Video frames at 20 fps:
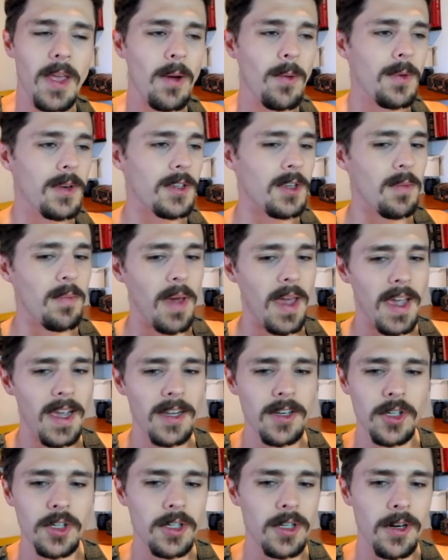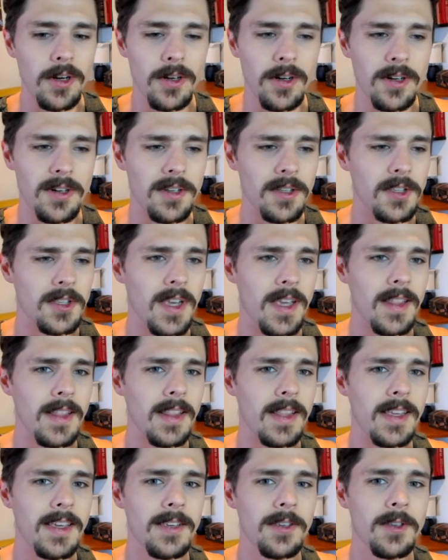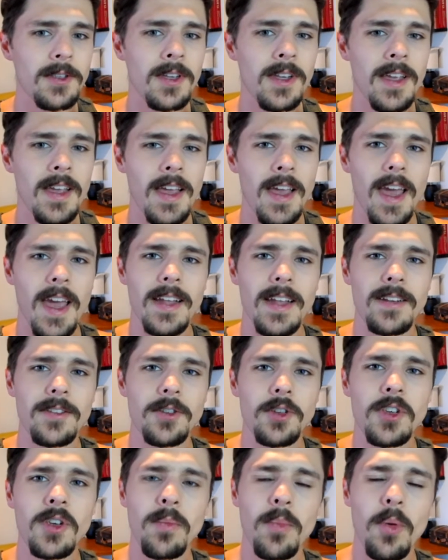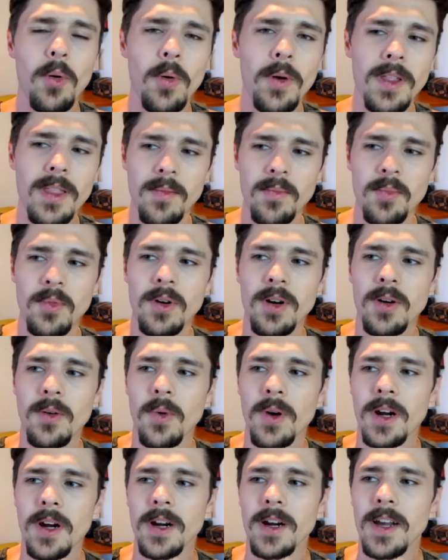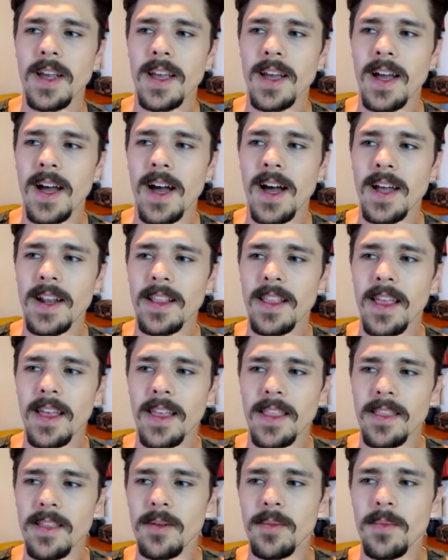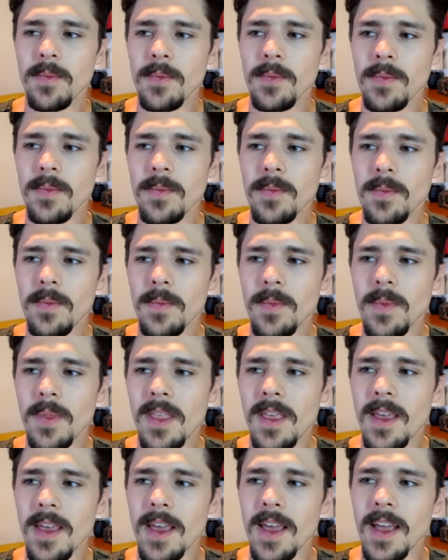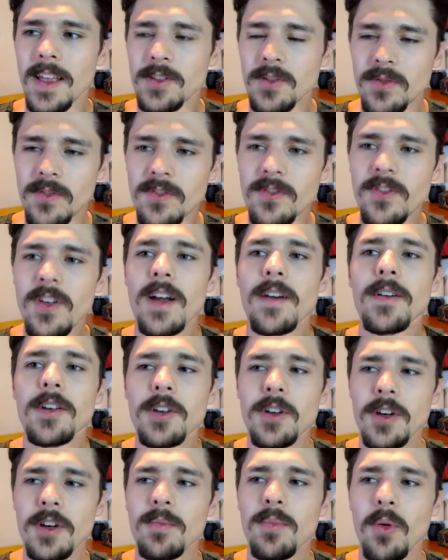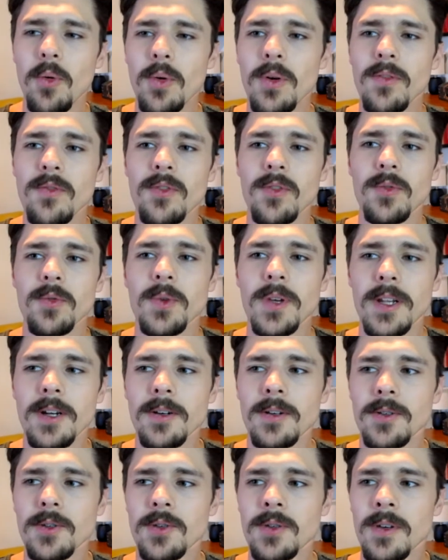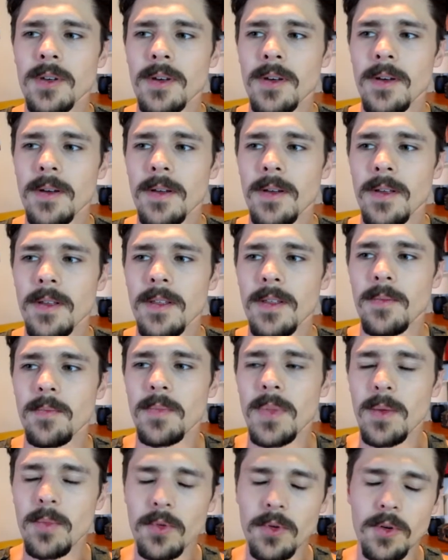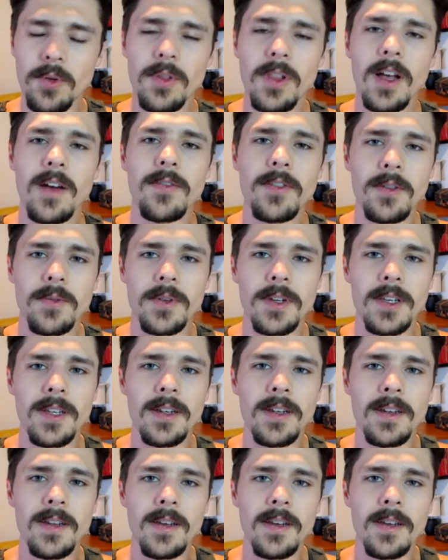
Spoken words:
was a page turner to say the least, and it's just a point in the book where it kind of like it's a very good point for readers, people who love to read,